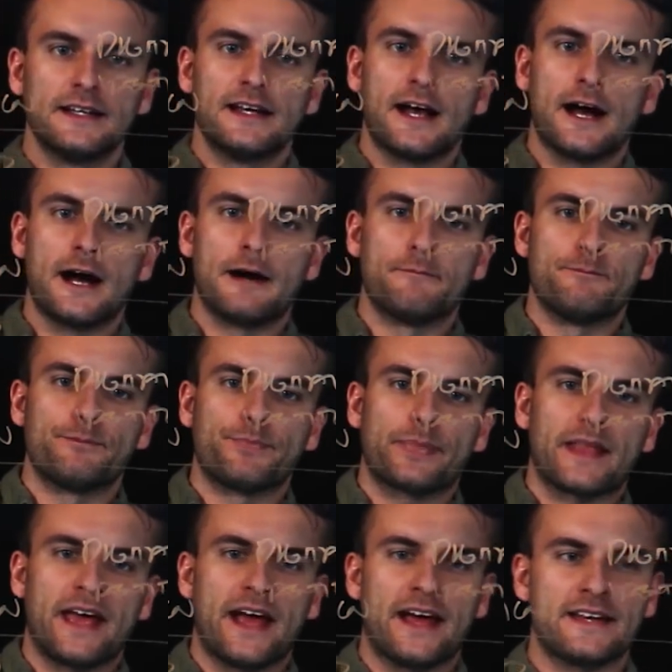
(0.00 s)

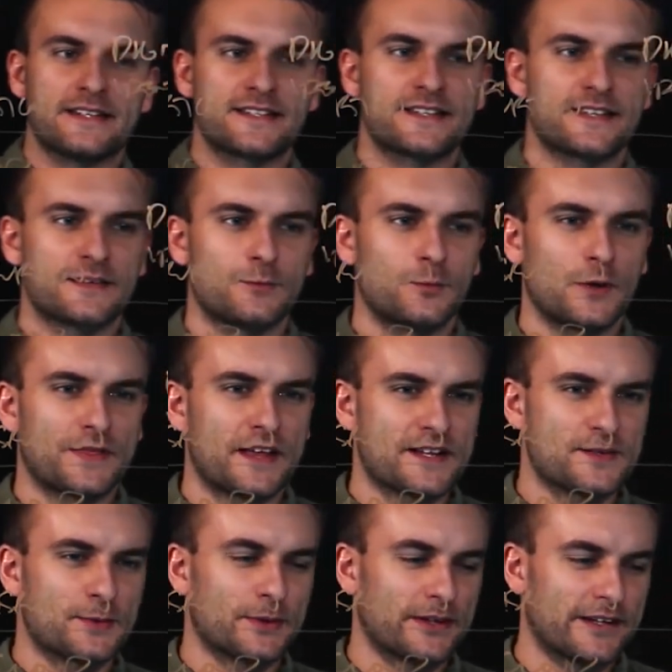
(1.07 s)
And what
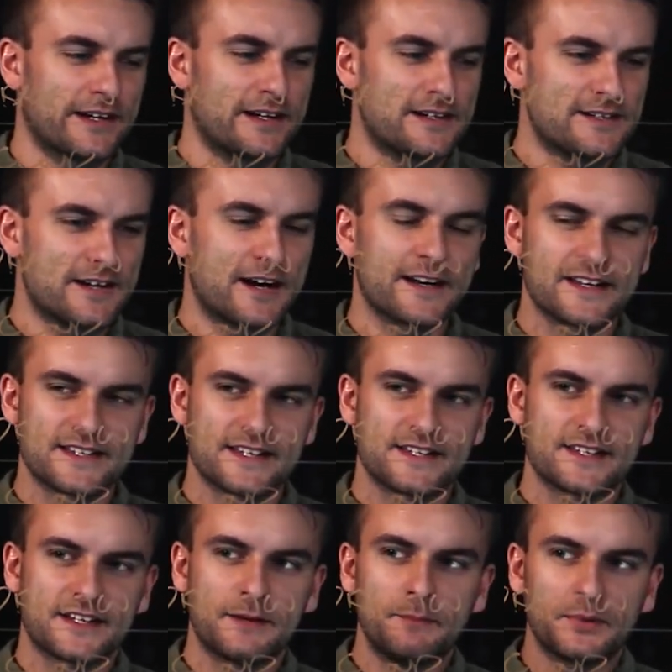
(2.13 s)
that's really done is
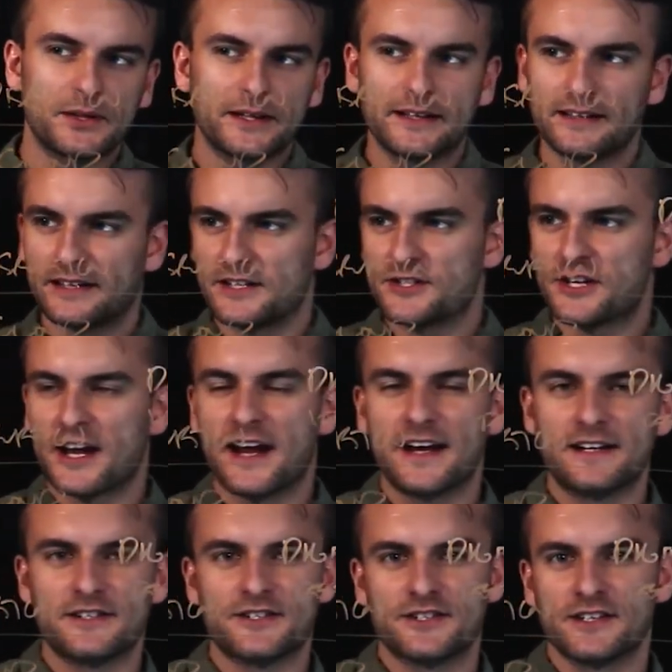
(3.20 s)
it's completely
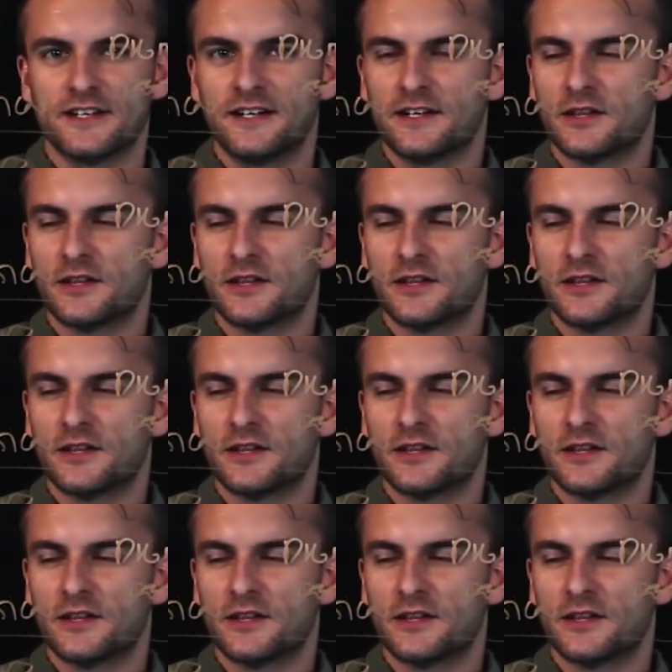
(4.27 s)
changed